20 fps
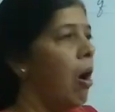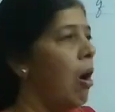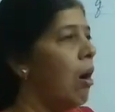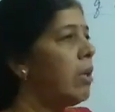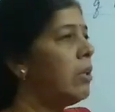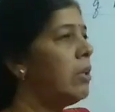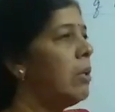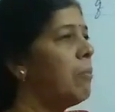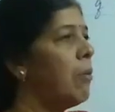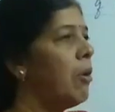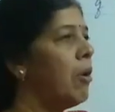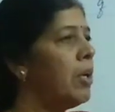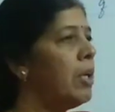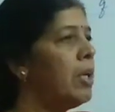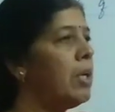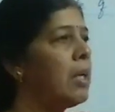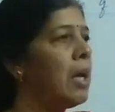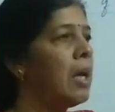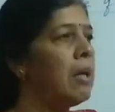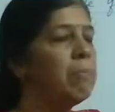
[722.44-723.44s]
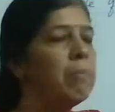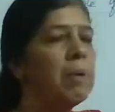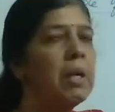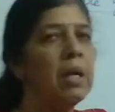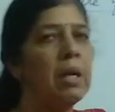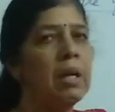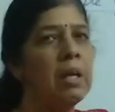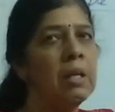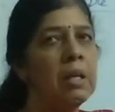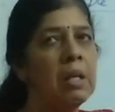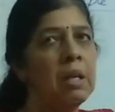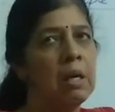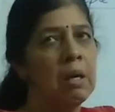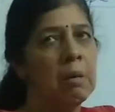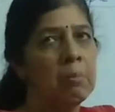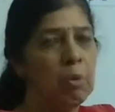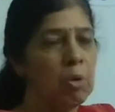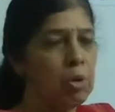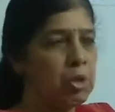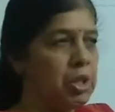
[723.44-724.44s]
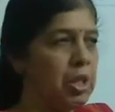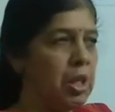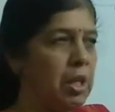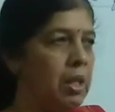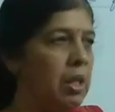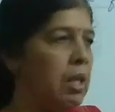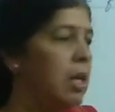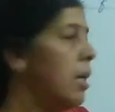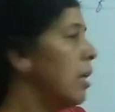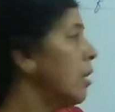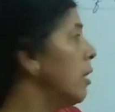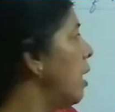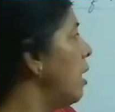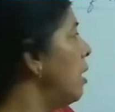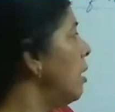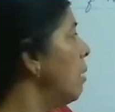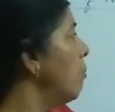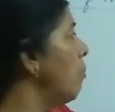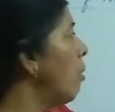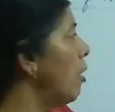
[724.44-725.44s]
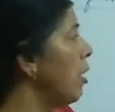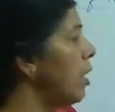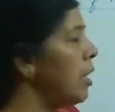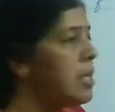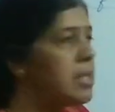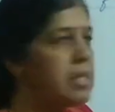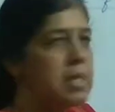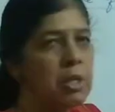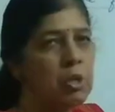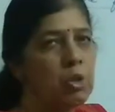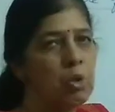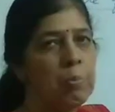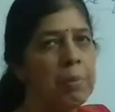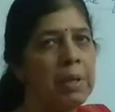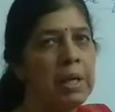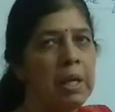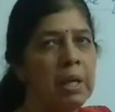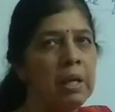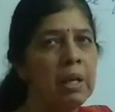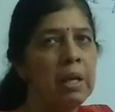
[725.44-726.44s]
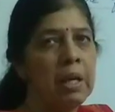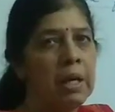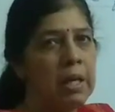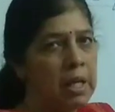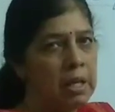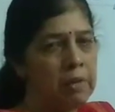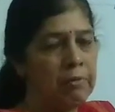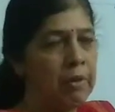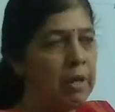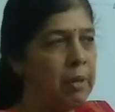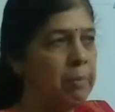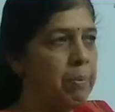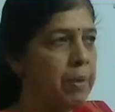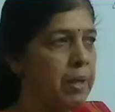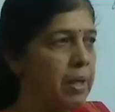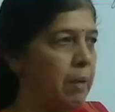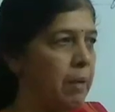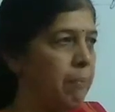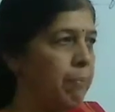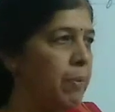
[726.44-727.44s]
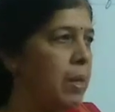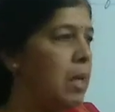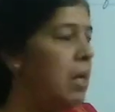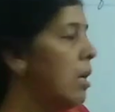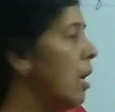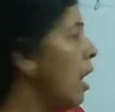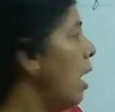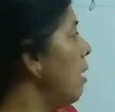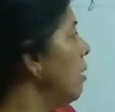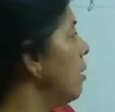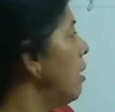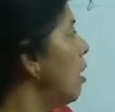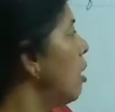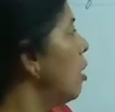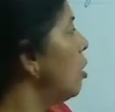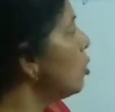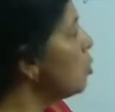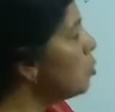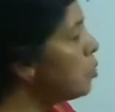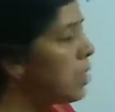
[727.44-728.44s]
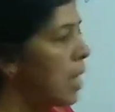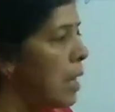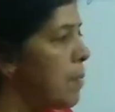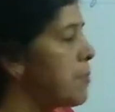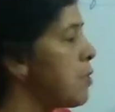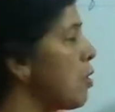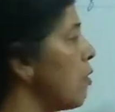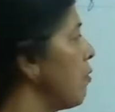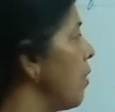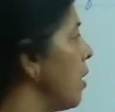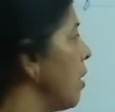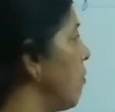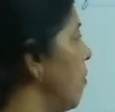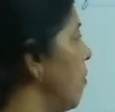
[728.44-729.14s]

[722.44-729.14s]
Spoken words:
or the body can be in motion. Then the body is said to be in equilibrium. And there are two types of